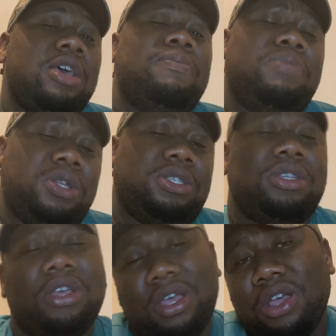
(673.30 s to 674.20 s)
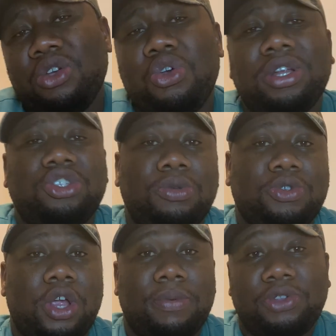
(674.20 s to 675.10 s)
please go and
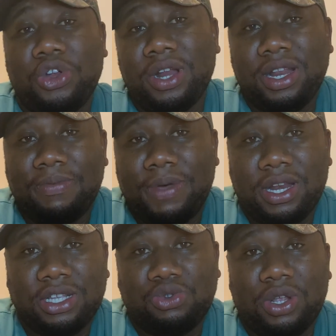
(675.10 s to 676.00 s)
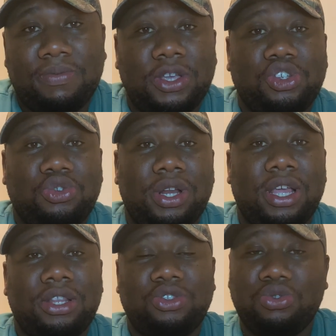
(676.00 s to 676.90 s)
subscribe. Turn on the bell as well. Make sure
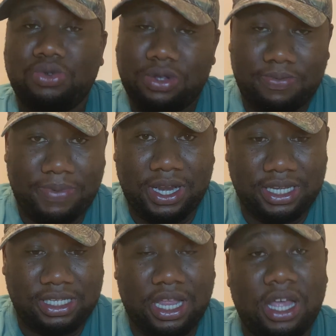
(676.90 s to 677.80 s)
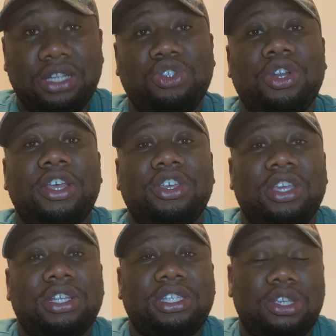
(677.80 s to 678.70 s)
that your bell is on so that you
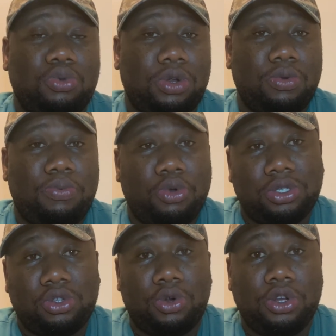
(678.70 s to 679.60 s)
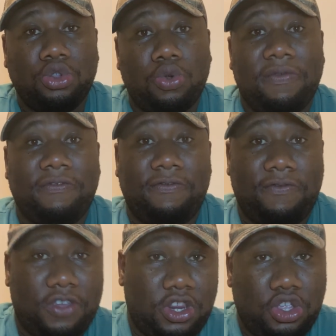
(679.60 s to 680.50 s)
can see when we post our new
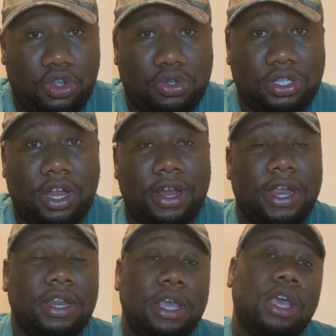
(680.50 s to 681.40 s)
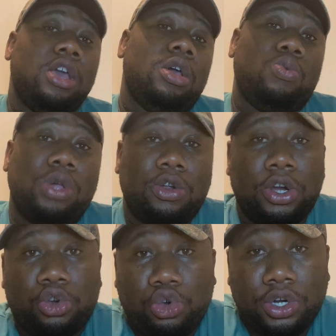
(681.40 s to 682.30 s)
videos. All right. We are a
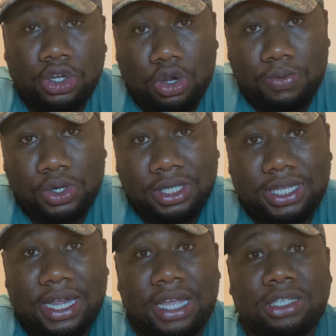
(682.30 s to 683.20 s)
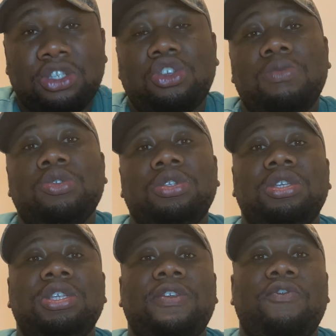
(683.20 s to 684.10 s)
growing community, guys. This
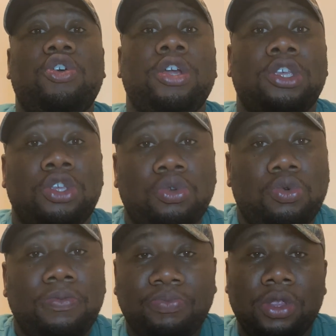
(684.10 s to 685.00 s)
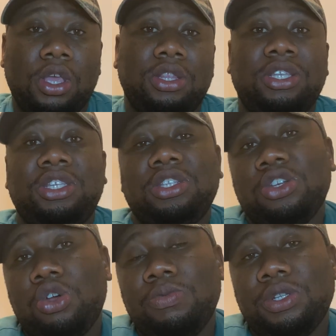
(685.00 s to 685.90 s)
community is for you. This is a
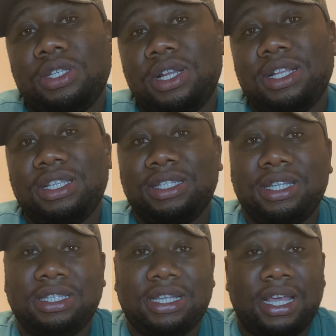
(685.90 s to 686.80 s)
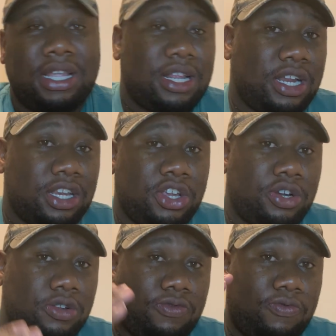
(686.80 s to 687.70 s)
community that is designed and
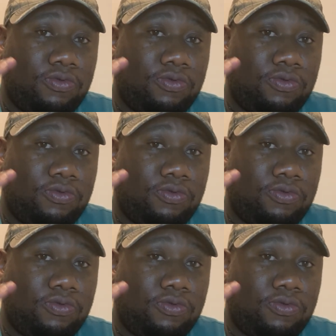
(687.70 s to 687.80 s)
geared